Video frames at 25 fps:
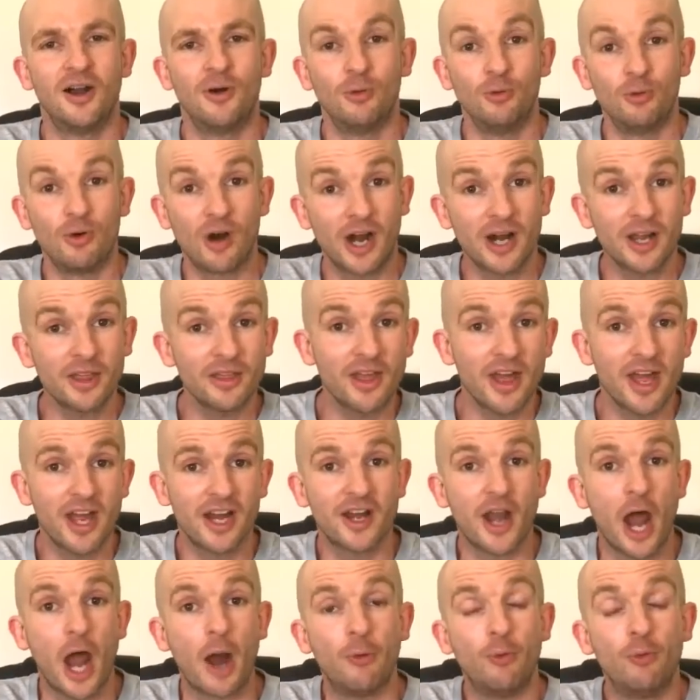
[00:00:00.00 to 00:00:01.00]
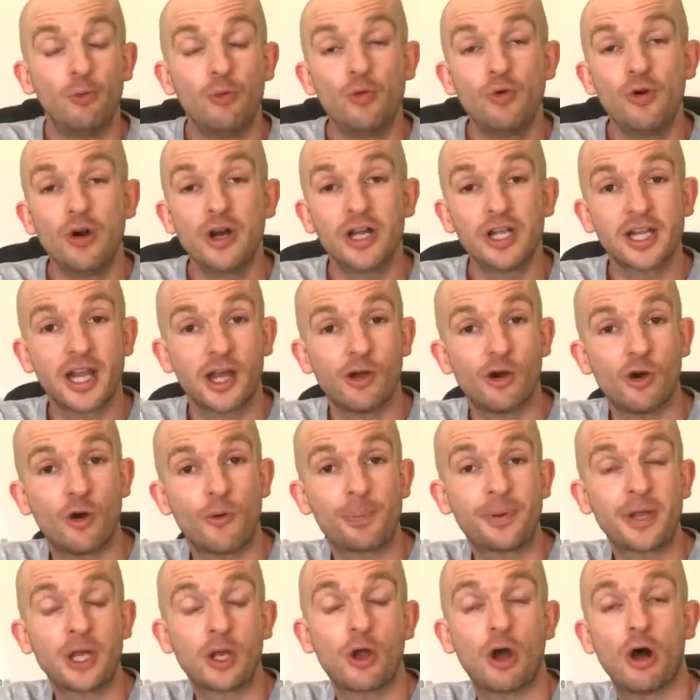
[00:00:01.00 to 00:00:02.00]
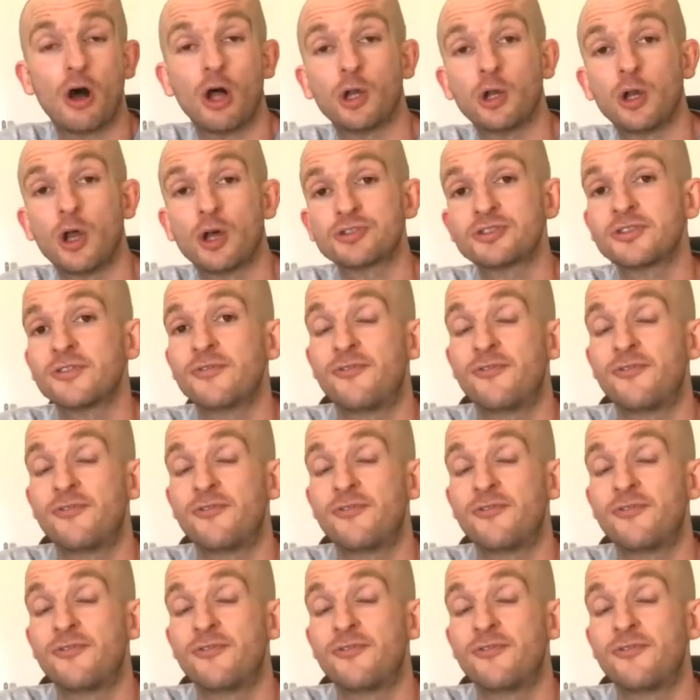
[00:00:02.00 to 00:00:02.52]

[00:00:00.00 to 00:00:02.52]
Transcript: Right then, I really hope you got a lot